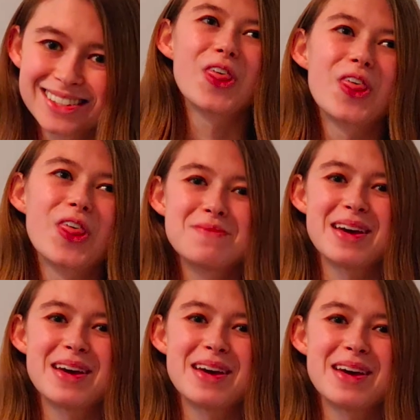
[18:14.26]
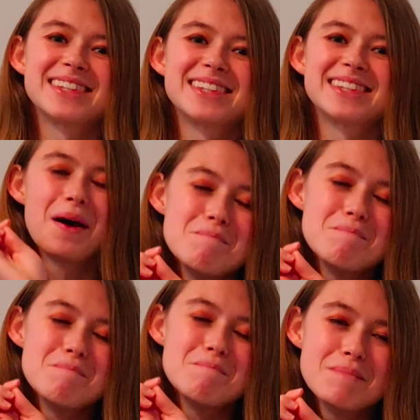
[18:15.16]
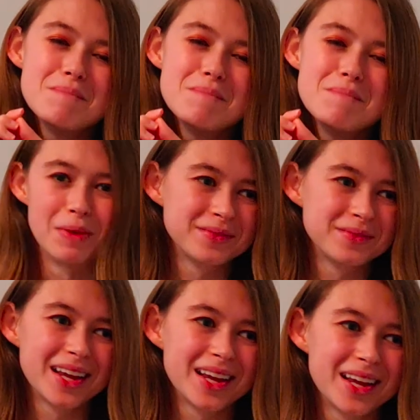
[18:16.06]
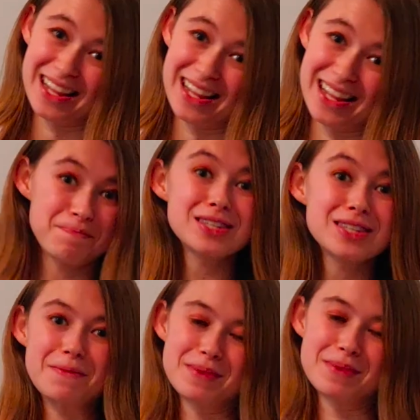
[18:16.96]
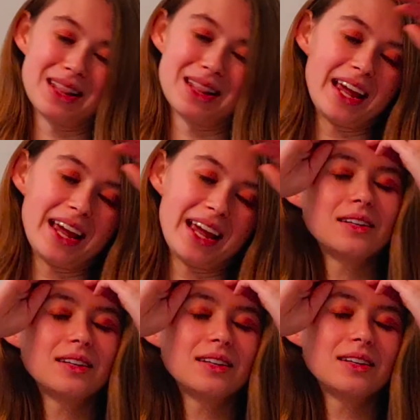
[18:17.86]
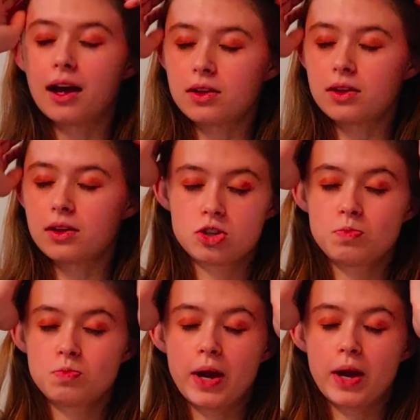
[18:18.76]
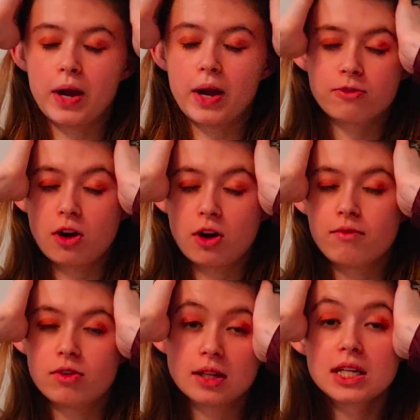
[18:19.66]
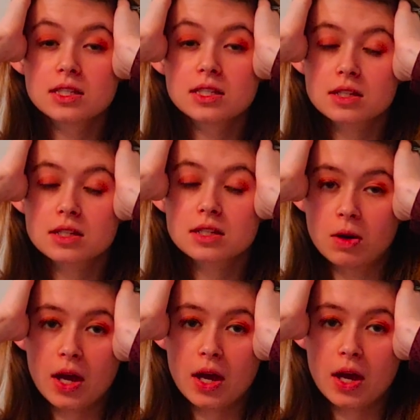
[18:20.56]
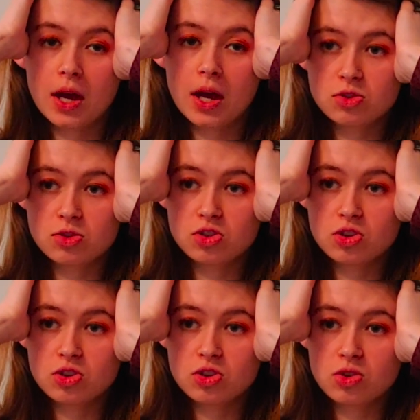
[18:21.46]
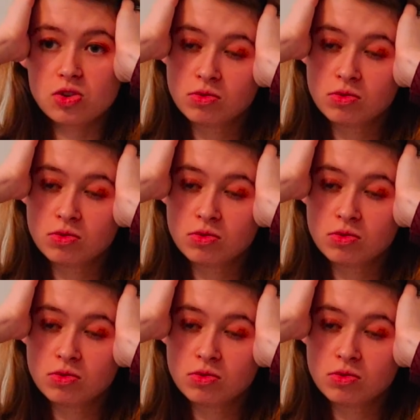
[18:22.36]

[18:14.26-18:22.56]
30 minutes minimum. Because then that bus might be late. And yeah, so you're just waiting there forever, at least in Winnipeg, Saskatoon,